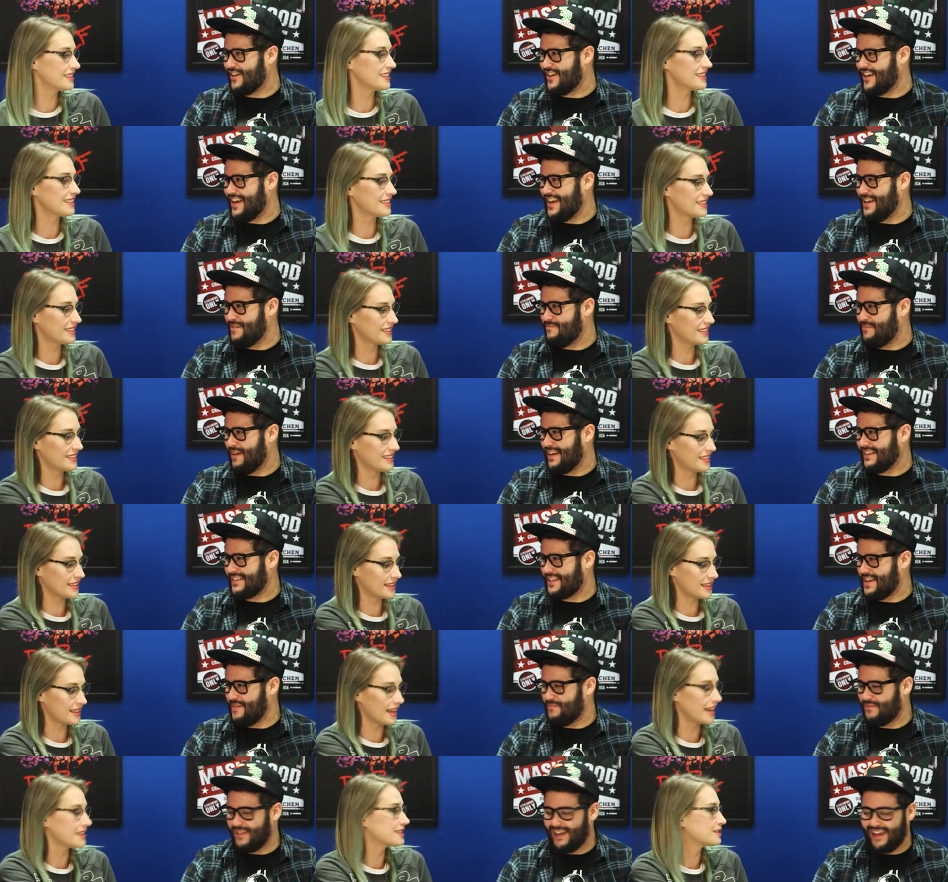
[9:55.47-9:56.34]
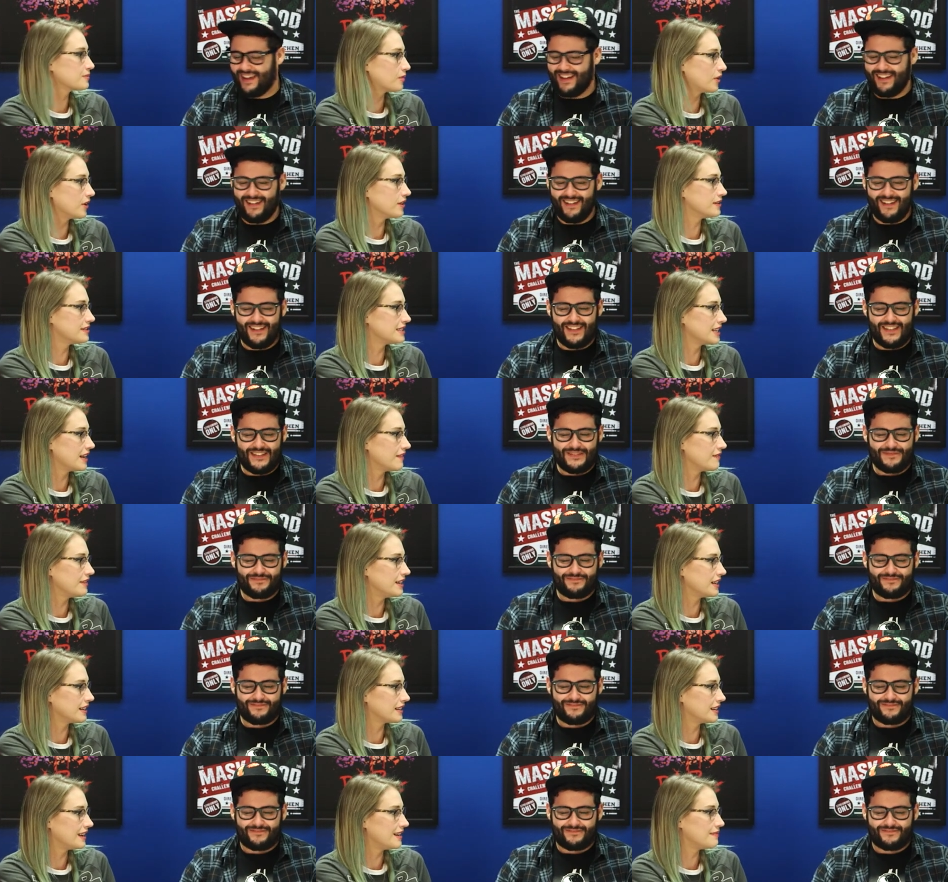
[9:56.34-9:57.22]
Speaker 1: or hit by
Speaker 2: something. That's worth
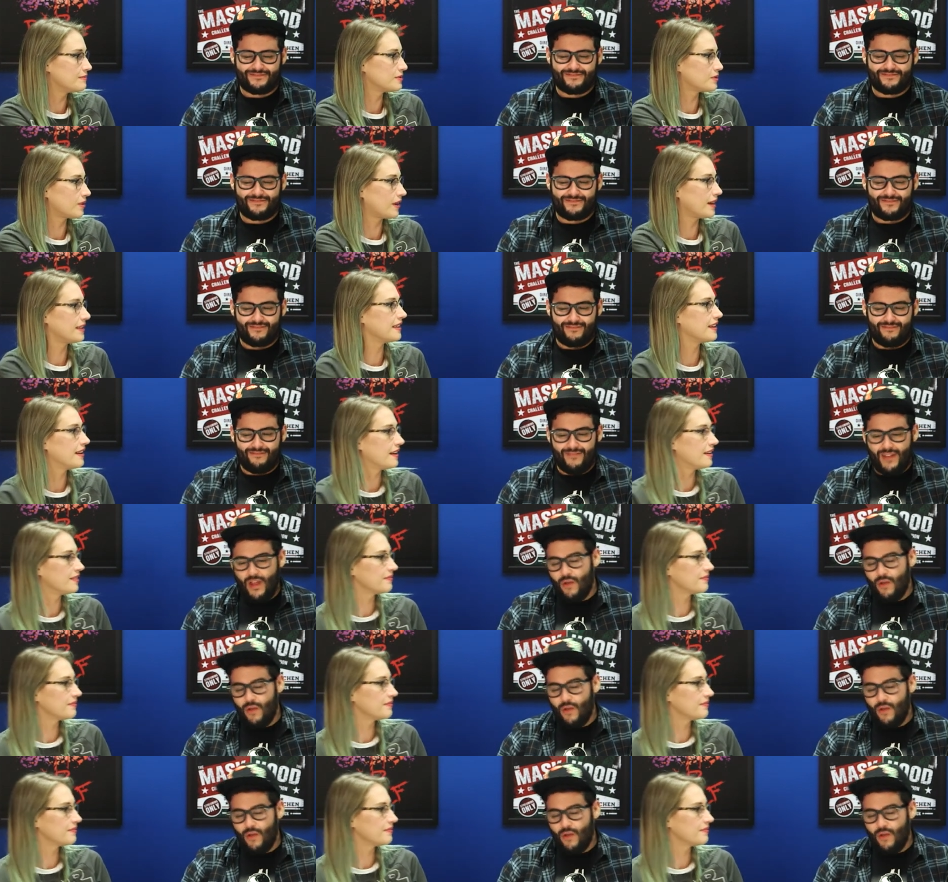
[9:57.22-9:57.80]
70 clams right there.